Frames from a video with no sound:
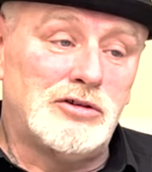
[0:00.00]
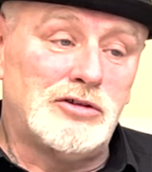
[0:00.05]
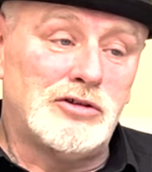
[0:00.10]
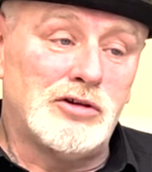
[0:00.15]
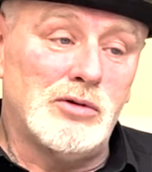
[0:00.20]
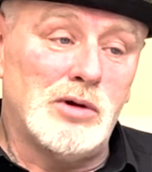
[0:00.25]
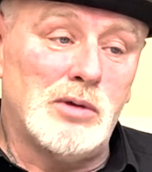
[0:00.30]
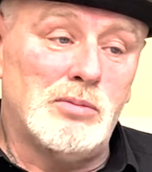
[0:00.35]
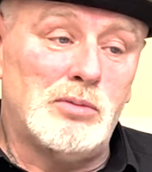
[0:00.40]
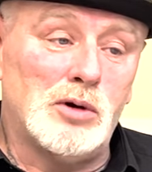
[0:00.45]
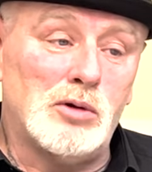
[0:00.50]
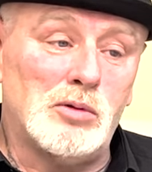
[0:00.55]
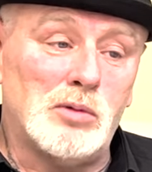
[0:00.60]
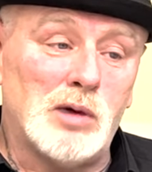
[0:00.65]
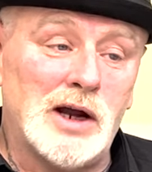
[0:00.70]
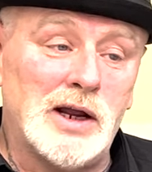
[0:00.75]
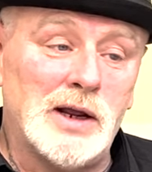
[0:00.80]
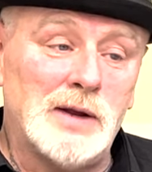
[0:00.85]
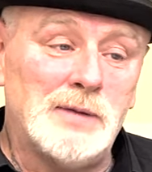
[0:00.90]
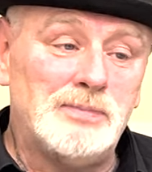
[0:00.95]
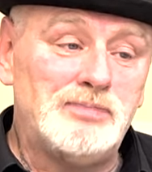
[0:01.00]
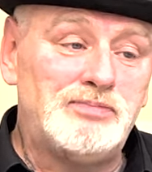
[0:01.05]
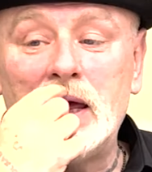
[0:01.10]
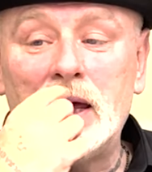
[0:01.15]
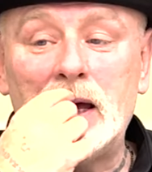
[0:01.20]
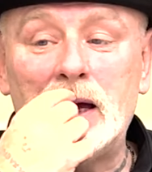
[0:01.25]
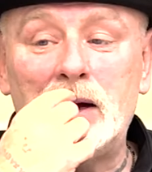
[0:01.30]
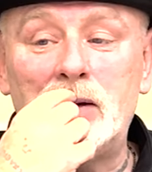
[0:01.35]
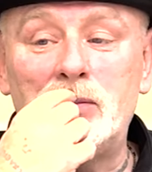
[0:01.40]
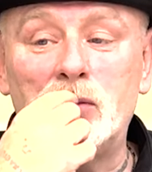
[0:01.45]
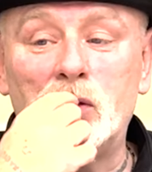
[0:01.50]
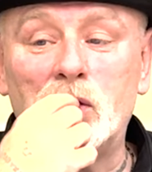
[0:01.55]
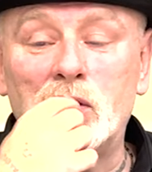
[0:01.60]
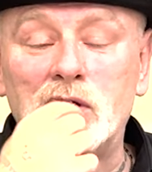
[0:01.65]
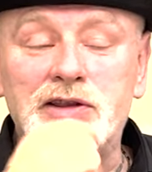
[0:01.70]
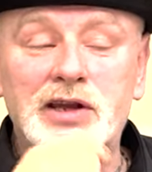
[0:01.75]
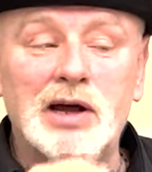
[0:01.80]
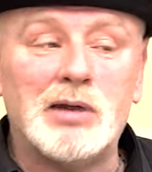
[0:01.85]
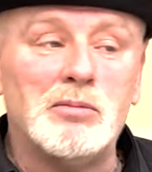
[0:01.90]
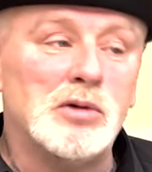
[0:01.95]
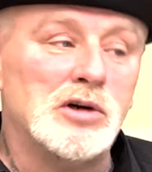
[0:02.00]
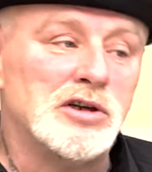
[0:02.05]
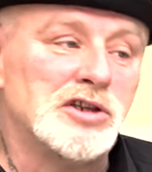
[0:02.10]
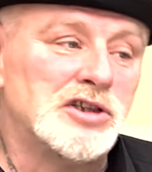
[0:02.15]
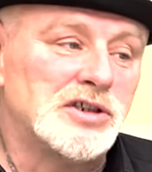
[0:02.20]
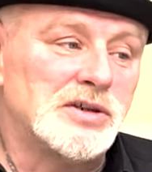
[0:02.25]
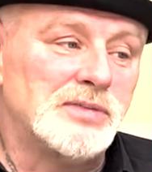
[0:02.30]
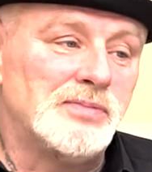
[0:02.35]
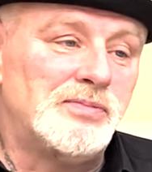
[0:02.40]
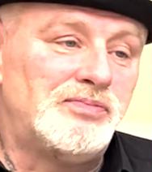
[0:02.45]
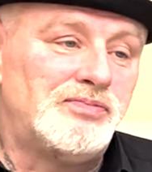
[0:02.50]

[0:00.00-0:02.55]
Tooting Broadway. And what I'd done was,